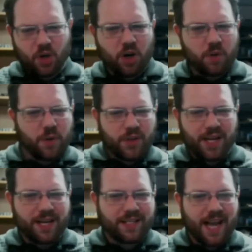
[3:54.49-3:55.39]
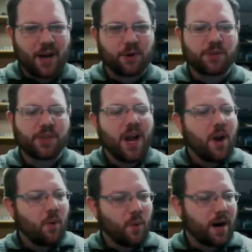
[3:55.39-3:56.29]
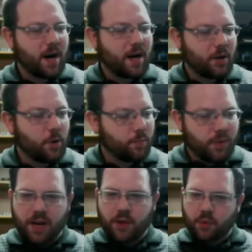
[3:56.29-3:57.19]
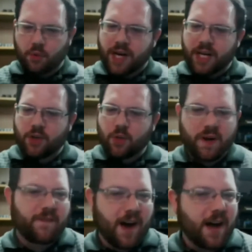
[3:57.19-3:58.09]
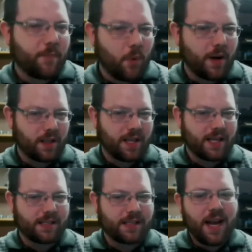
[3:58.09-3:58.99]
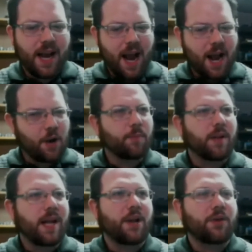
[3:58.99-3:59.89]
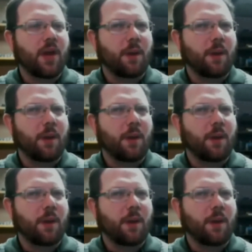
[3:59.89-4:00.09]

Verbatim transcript: tournament thing in his house where you bring 3 25-point lists and you play,